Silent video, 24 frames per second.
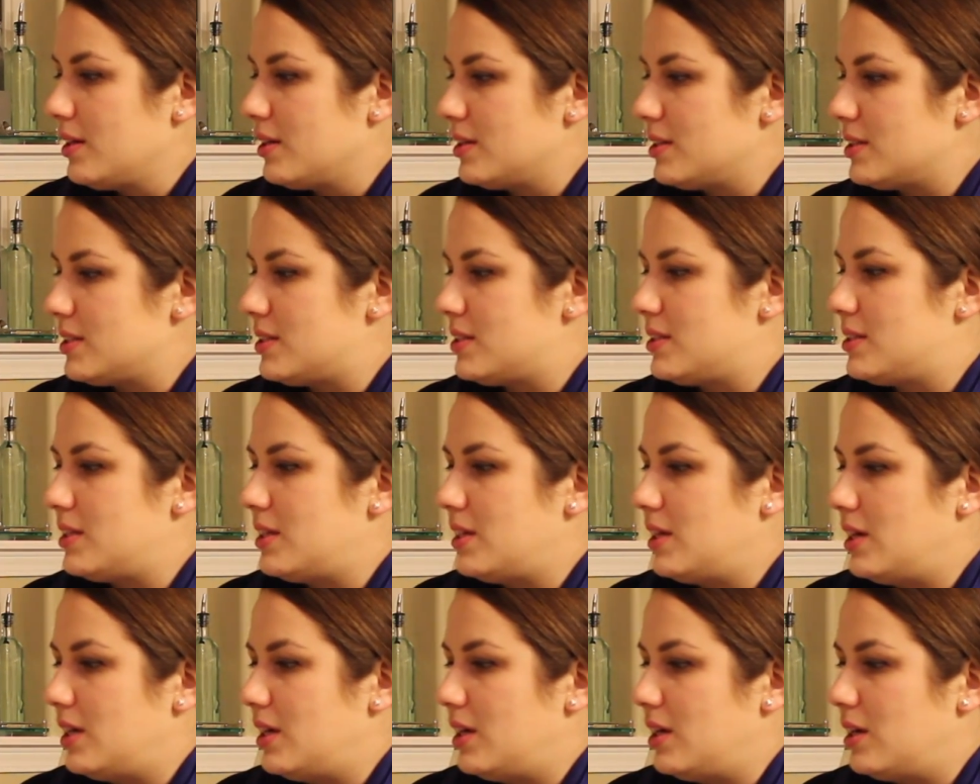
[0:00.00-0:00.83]
Let's
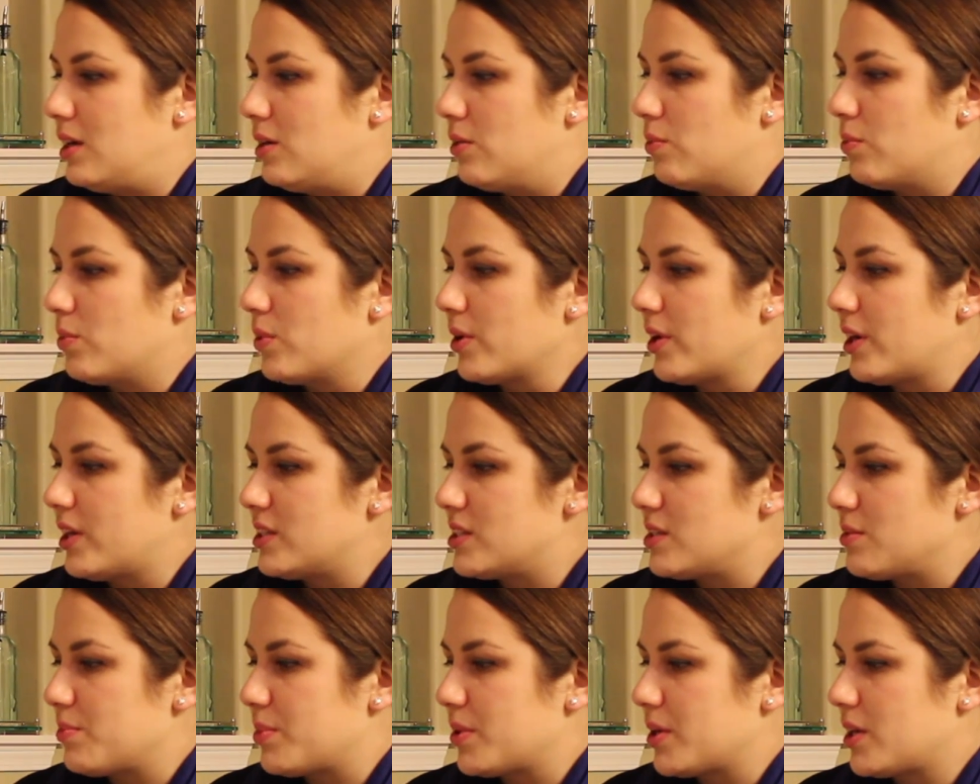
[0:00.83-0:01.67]
see,
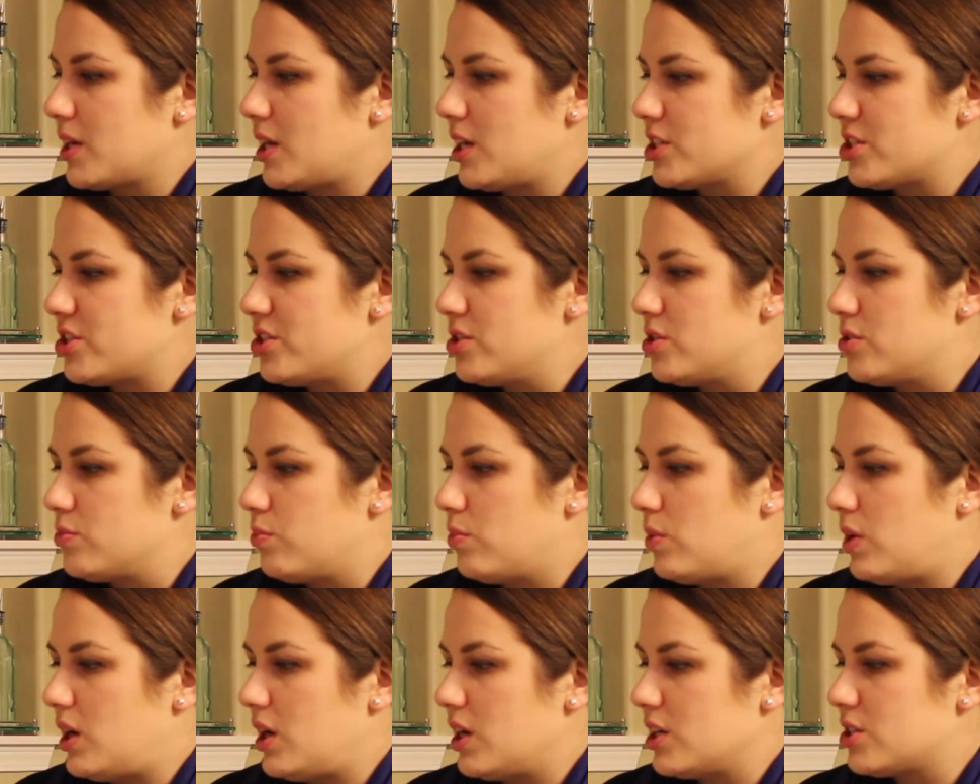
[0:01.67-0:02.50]
warnings and precautions,
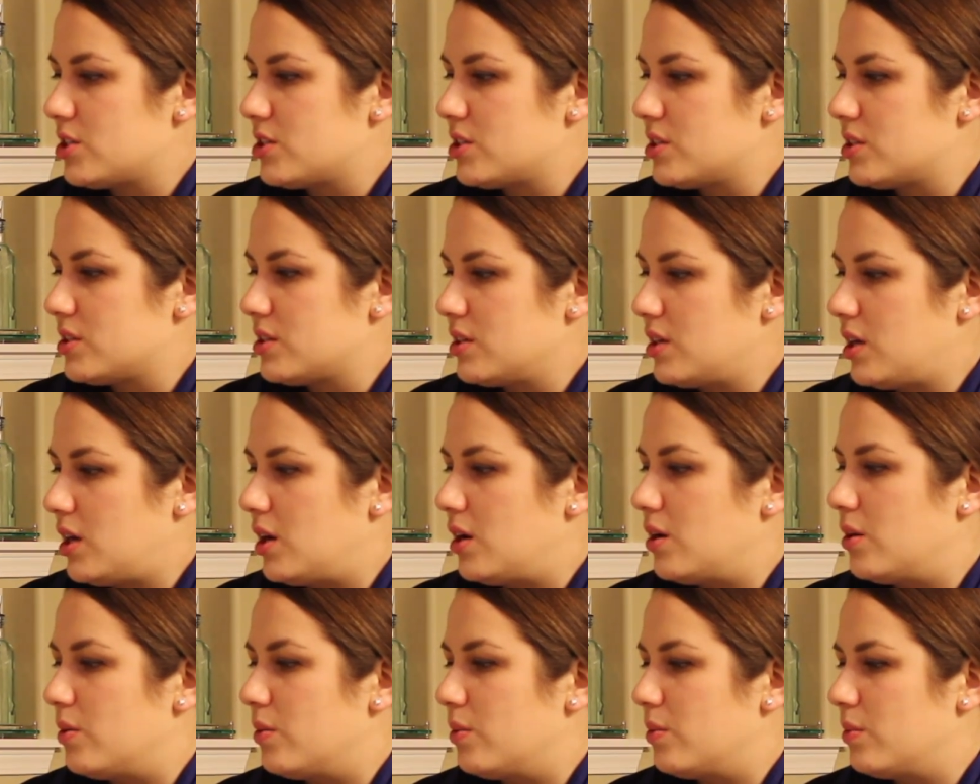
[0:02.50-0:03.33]
wash,
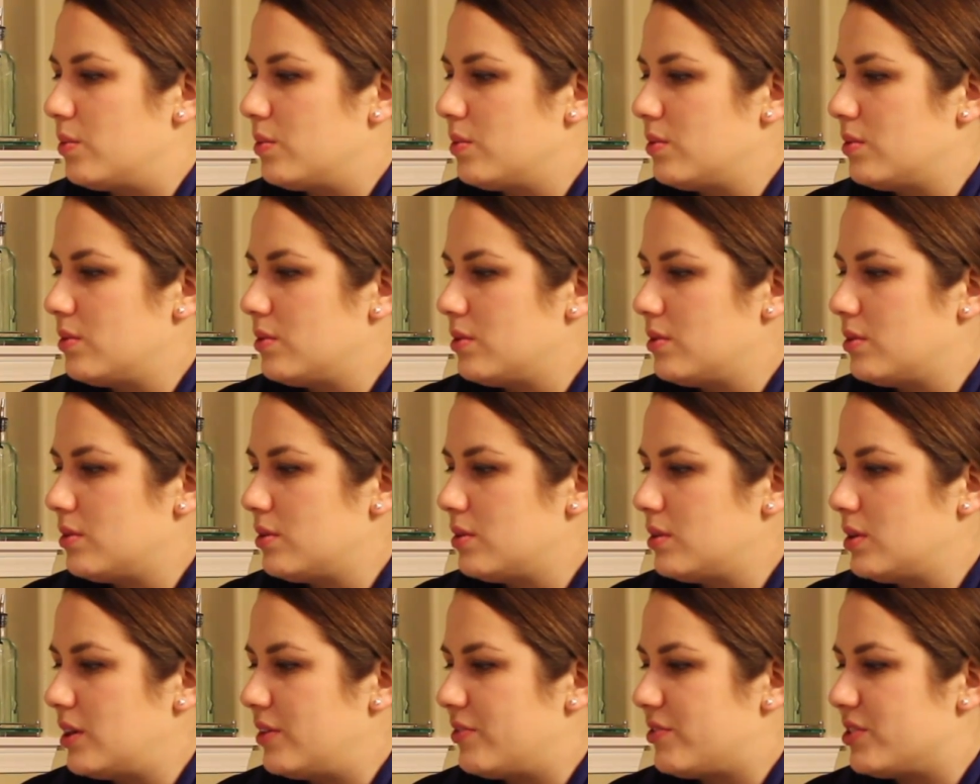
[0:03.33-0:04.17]
oh,
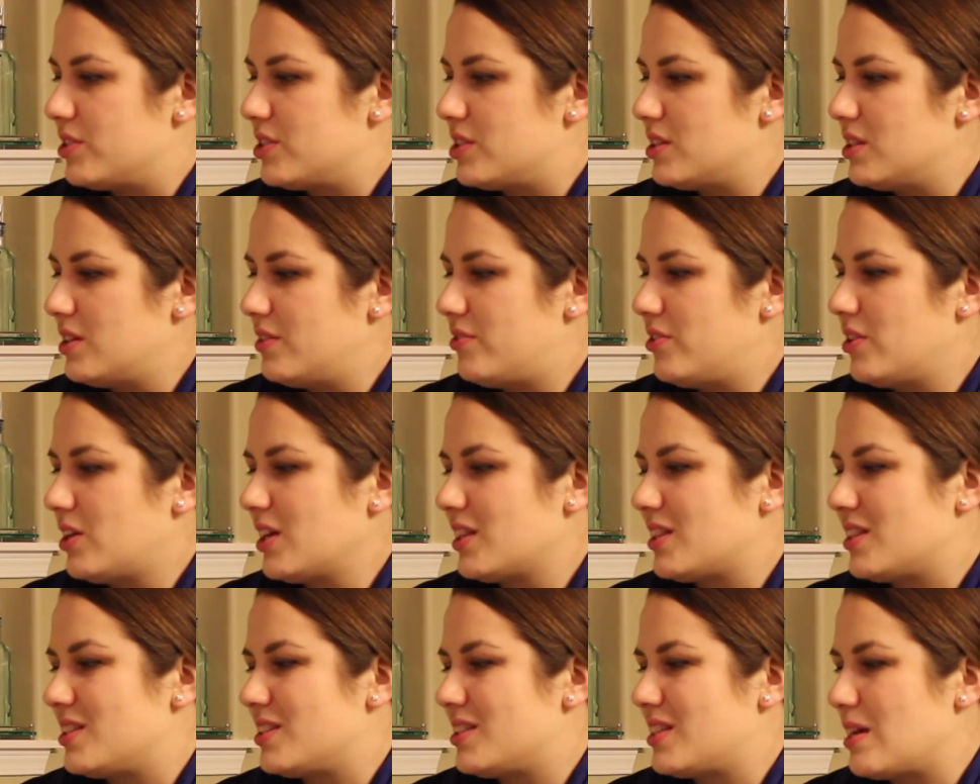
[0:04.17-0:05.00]
if this, if you
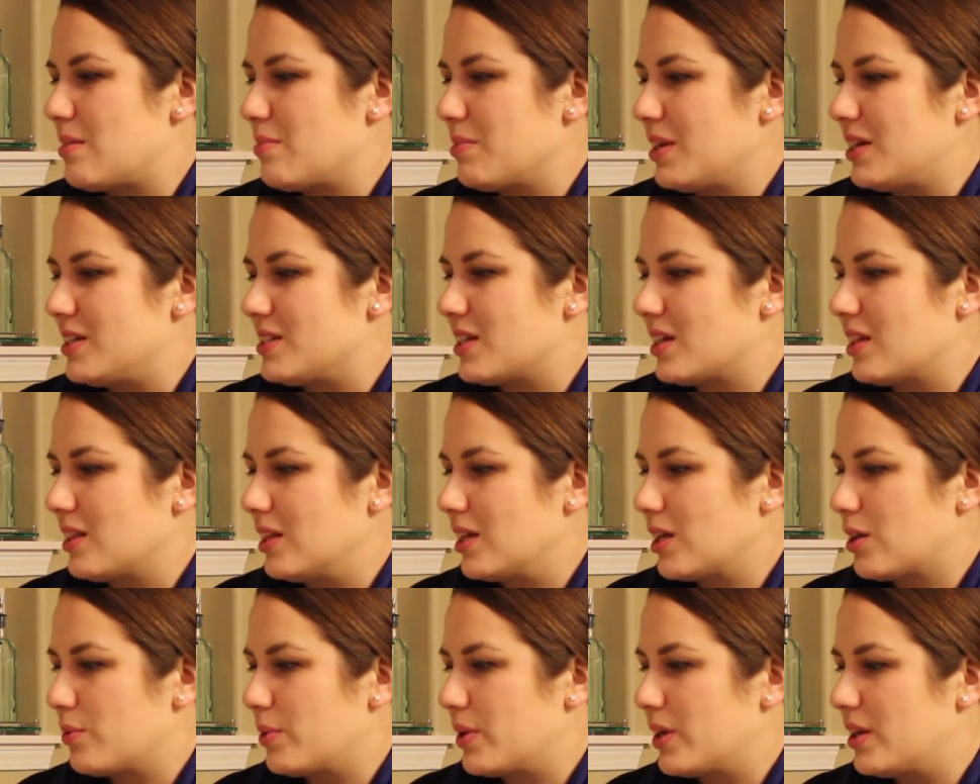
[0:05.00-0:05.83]
get the stabilizing
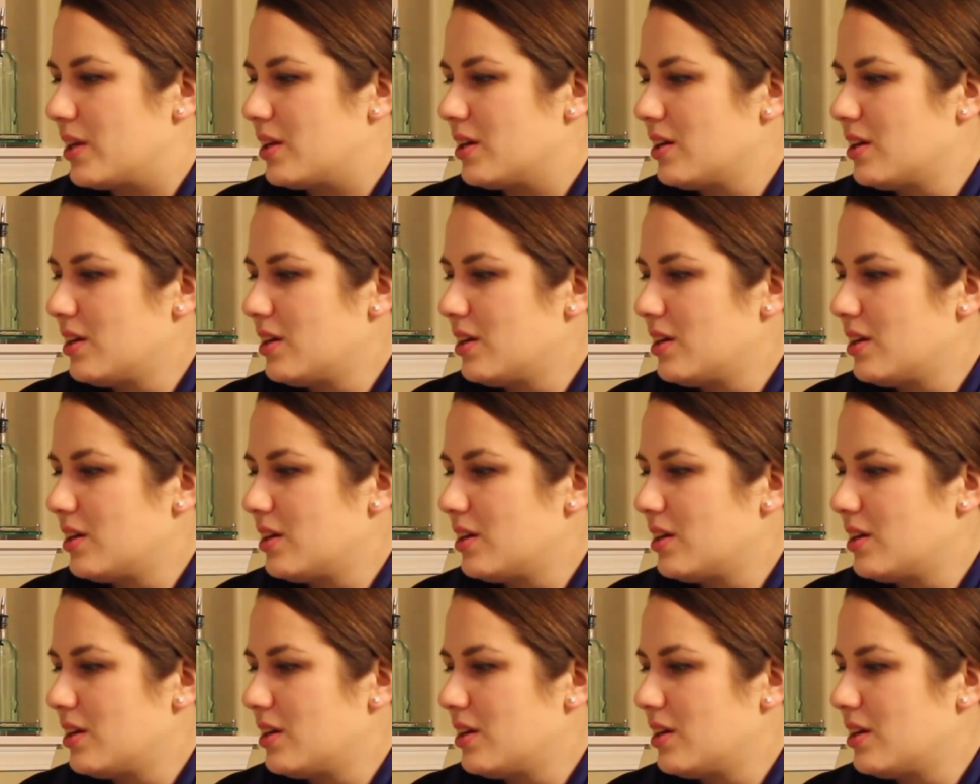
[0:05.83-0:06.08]
liquid,